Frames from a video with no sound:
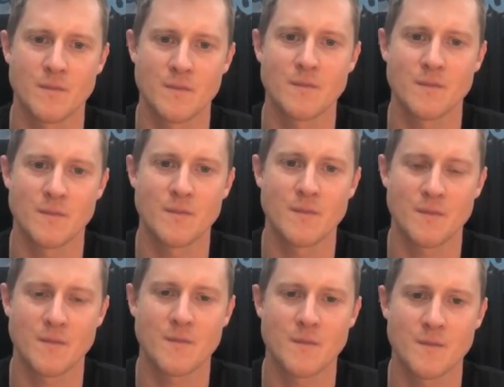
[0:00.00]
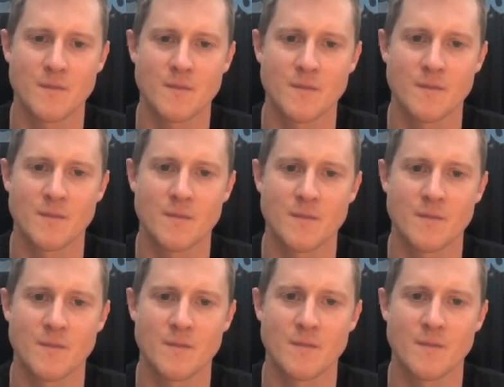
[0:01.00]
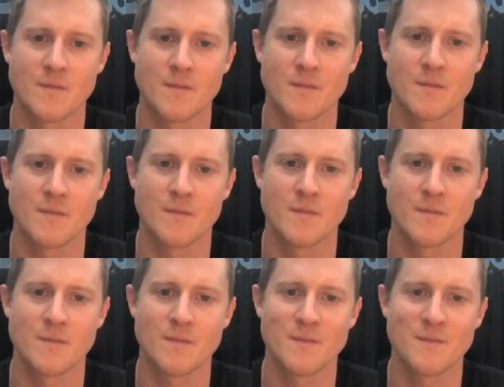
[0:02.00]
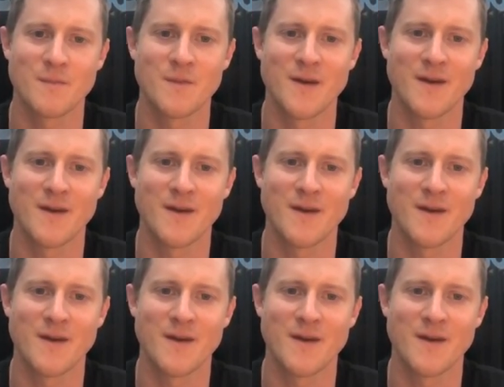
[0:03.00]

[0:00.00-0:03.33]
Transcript: This person isn't speaking.